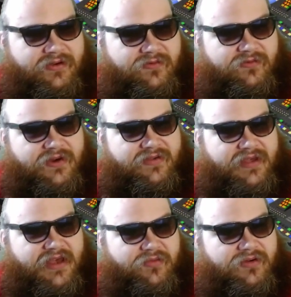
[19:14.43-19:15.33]
Where's
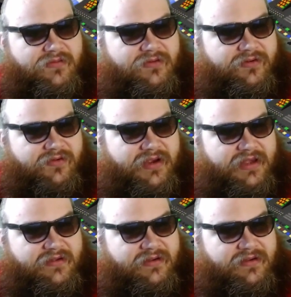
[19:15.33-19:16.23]
that Boimler in
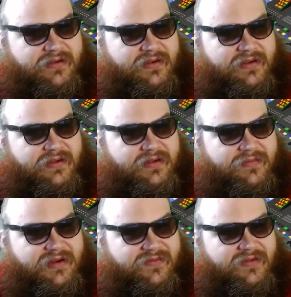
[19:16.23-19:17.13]
reality?
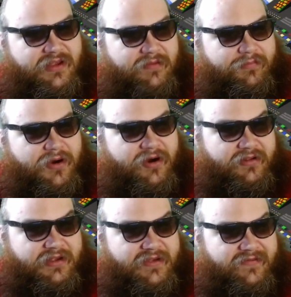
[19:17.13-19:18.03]
Bit of like a
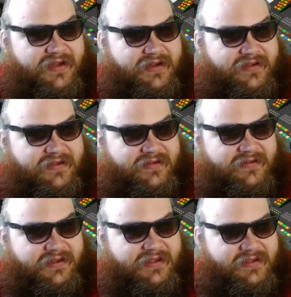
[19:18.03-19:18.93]
Barclay effect.
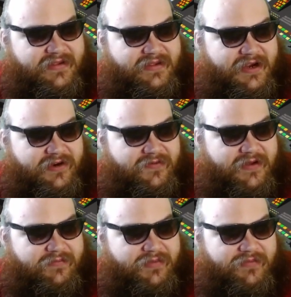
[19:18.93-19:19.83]
Like he's scared
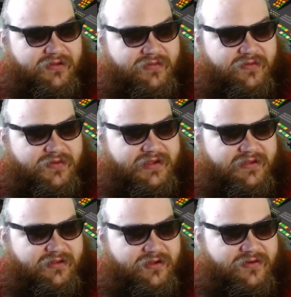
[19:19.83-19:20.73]
around people, but when he's
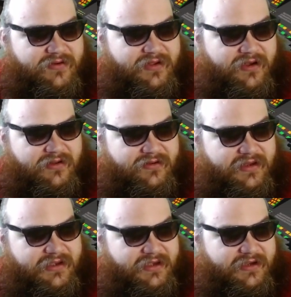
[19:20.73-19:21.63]
alone in the
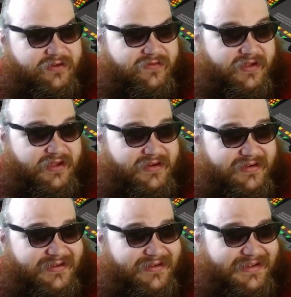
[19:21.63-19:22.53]
holodeck, he can do fine.
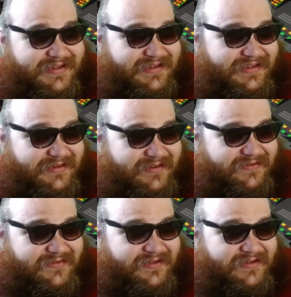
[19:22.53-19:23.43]
You
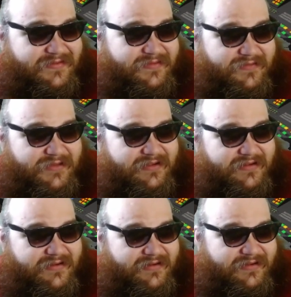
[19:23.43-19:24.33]
know? Maybe?
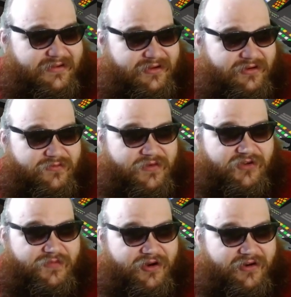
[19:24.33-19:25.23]
You know
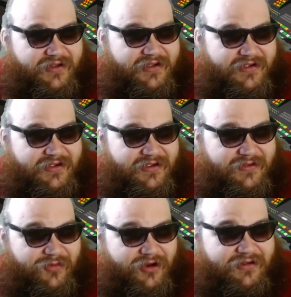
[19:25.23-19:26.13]
Reg Barclay.
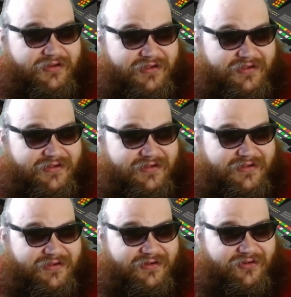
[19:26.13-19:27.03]
Broccoli.
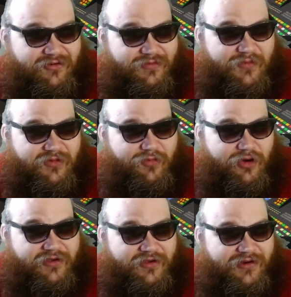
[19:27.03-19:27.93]
Remember the
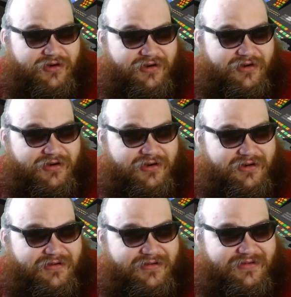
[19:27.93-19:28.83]
Brockster?
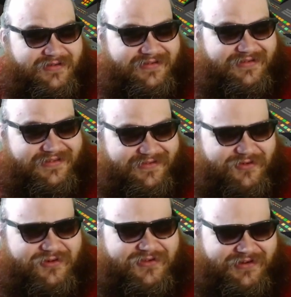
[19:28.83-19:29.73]
Of
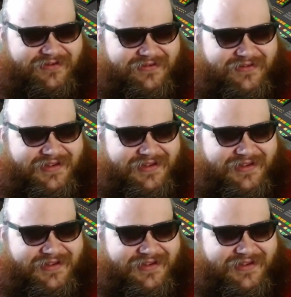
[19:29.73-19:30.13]
course you do.